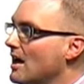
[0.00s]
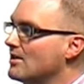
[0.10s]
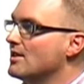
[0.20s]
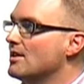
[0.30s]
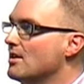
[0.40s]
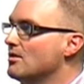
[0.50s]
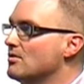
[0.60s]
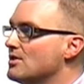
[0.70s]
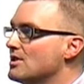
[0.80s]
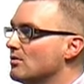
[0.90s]
how did
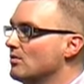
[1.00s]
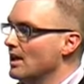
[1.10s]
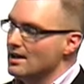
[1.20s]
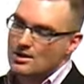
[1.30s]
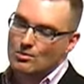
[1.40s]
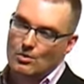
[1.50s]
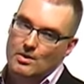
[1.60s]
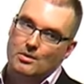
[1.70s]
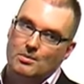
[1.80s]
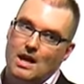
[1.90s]
those relate to what
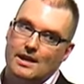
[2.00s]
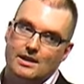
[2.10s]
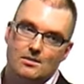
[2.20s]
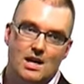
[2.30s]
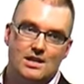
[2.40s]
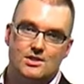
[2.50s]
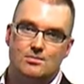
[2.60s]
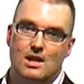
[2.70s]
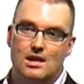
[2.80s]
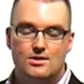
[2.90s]
we were planning in a master
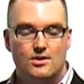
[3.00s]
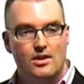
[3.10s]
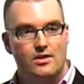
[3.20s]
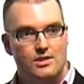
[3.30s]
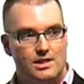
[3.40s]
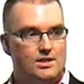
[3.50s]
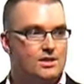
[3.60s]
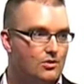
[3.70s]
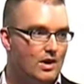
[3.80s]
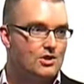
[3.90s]
plan, so that there's an
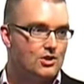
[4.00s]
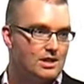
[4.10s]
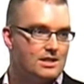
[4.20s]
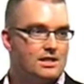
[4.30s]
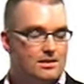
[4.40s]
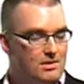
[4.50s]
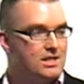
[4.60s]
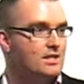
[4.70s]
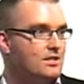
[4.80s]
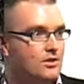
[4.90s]
integration, a
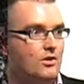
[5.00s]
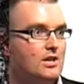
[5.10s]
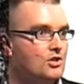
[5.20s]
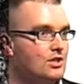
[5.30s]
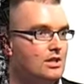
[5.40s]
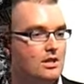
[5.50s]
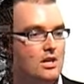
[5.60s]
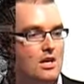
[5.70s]
seamless integration